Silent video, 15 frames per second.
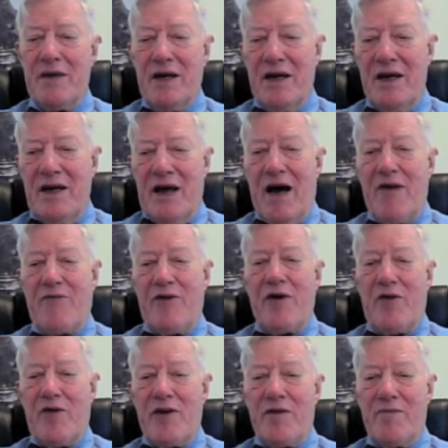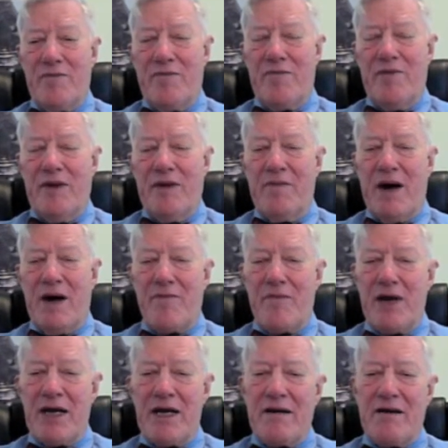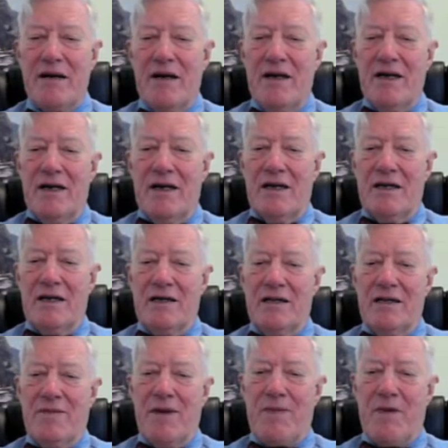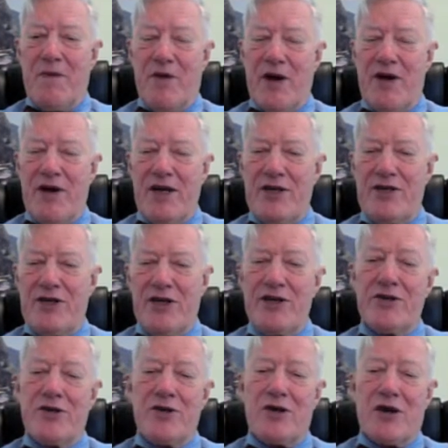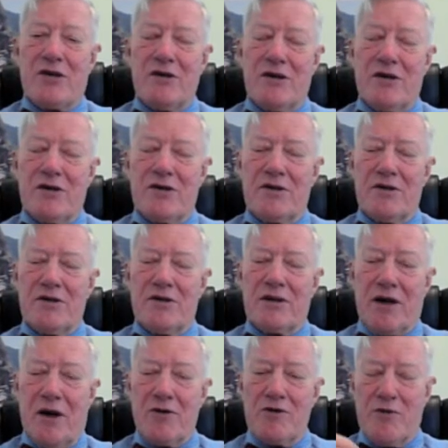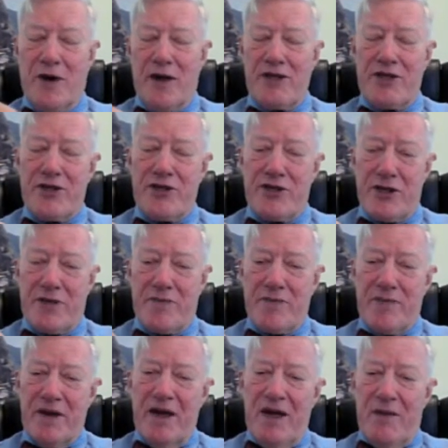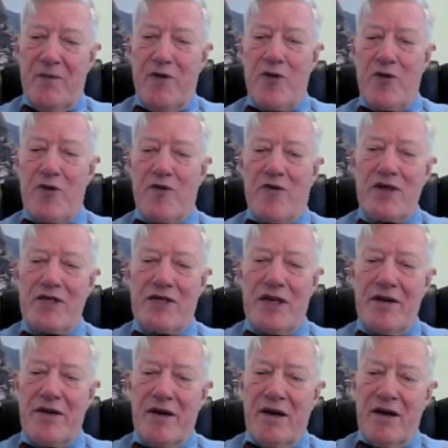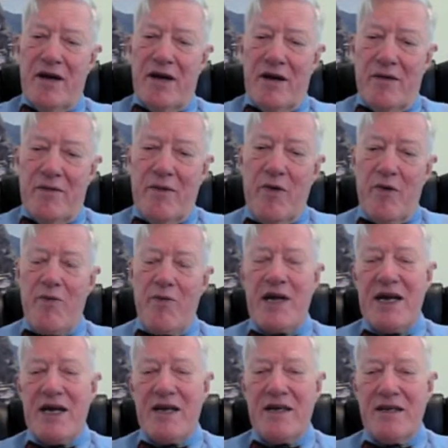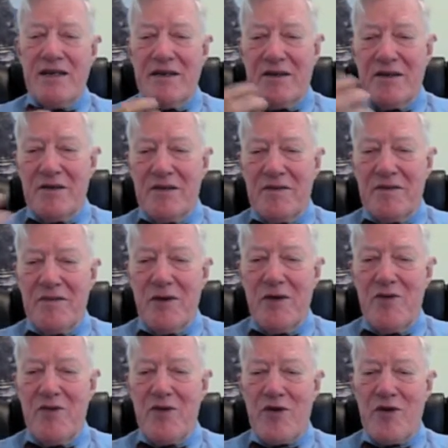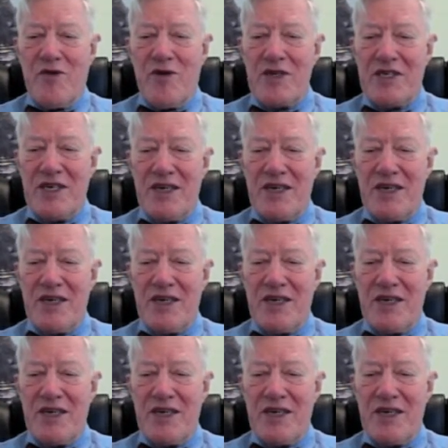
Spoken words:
I felt that by bringing the Pepper Foundation into a close relationship with the university, we would begin to move the university